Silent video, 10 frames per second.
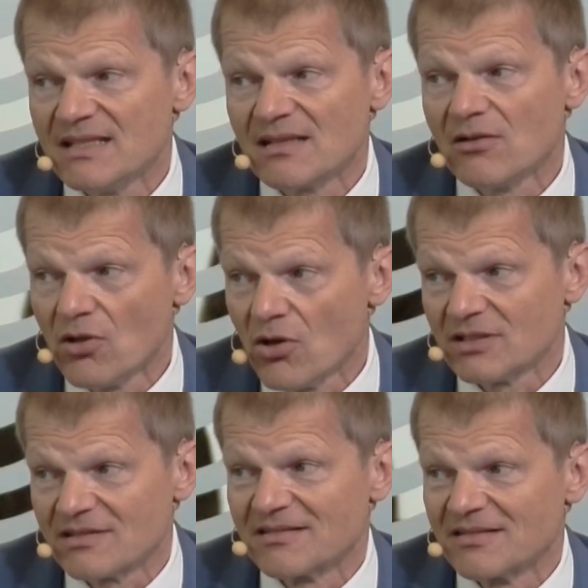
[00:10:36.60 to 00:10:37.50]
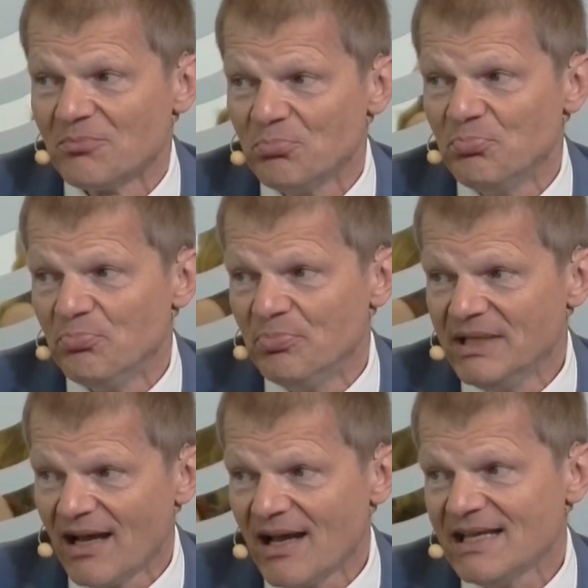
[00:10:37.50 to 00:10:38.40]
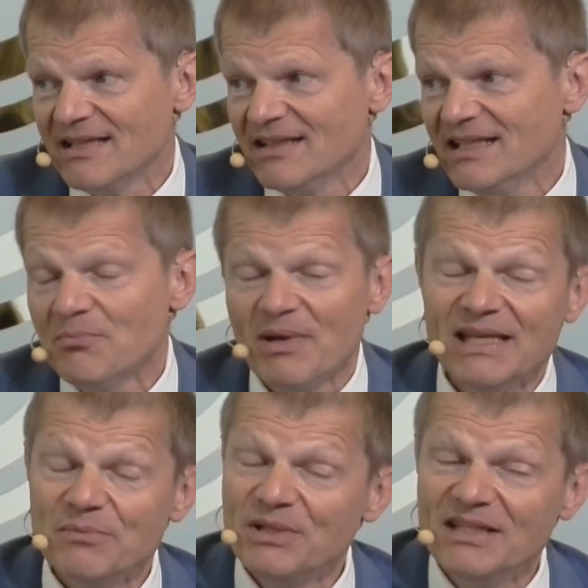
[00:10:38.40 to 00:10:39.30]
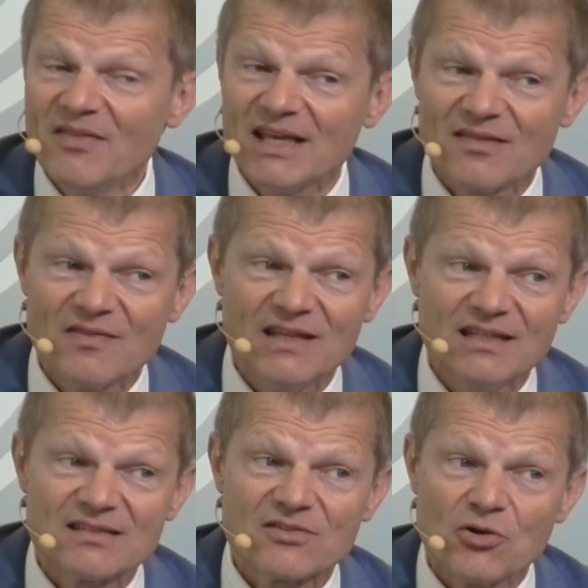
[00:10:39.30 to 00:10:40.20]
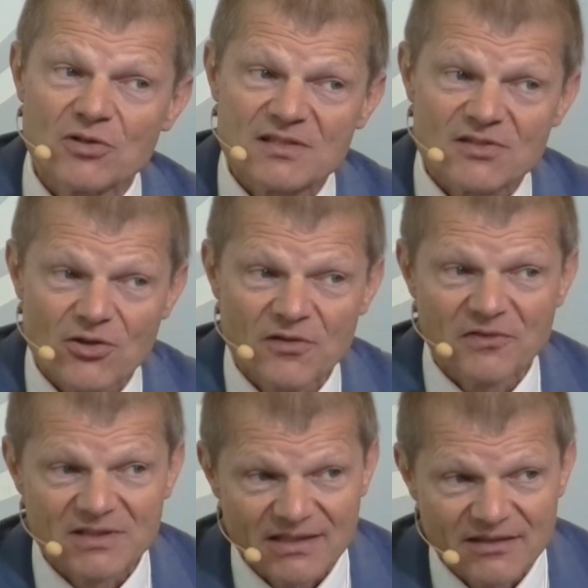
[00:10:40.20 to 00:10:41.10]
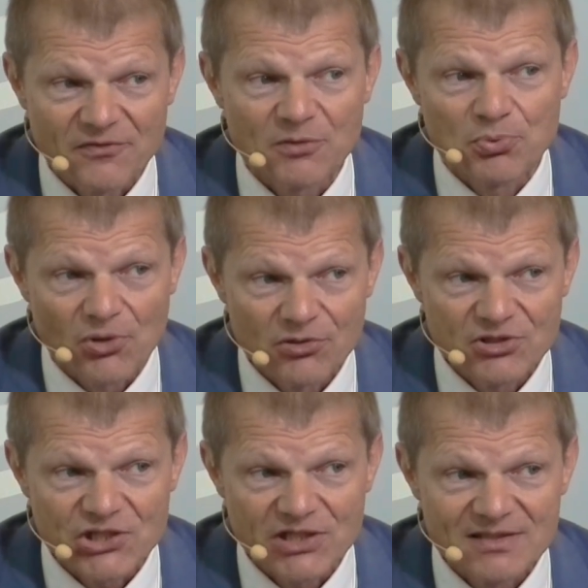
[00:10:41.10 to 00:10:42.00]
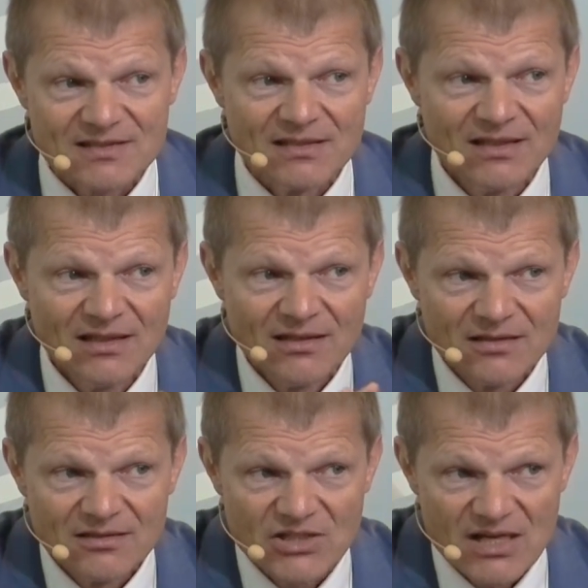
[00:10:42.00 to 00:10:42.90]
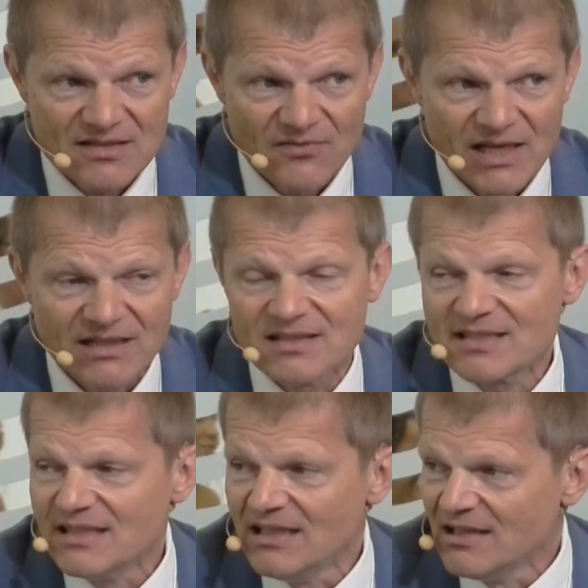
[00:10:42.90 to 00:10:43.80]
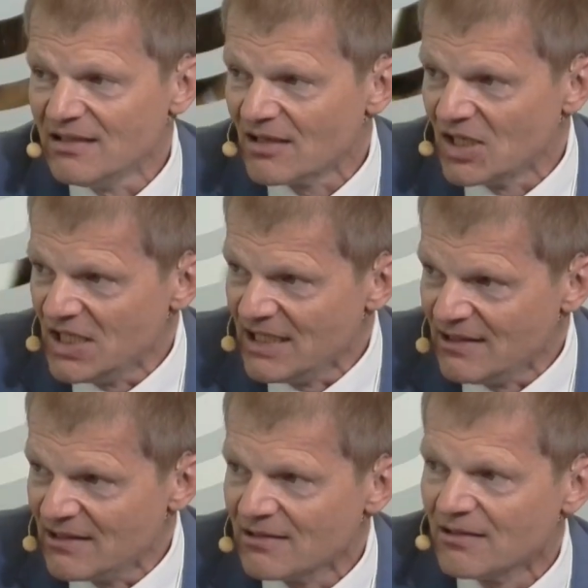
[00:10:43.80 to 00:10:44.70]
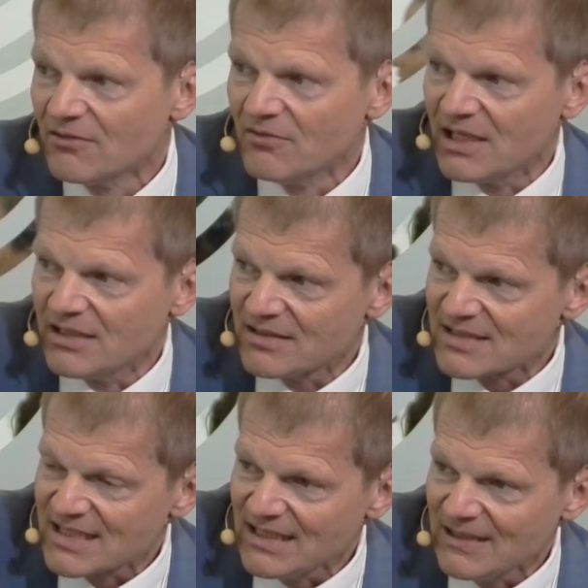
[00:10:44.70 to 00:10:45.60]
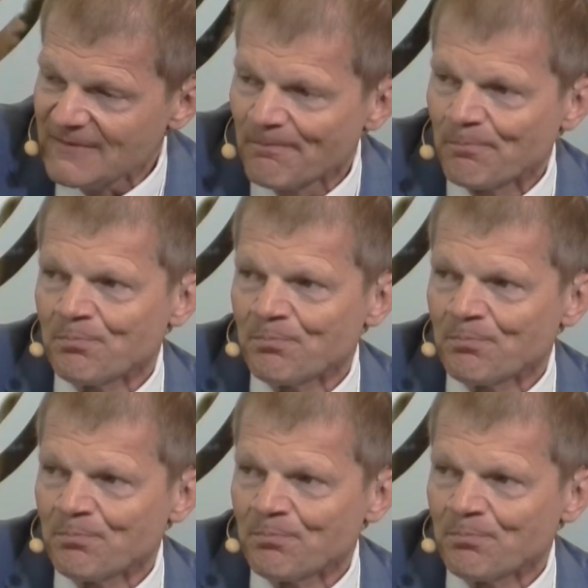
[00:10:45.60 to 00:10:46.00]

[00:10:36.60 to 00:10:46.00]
a lot behind it. It may be that these conservative approaches, just wait and see, clean, wait and see,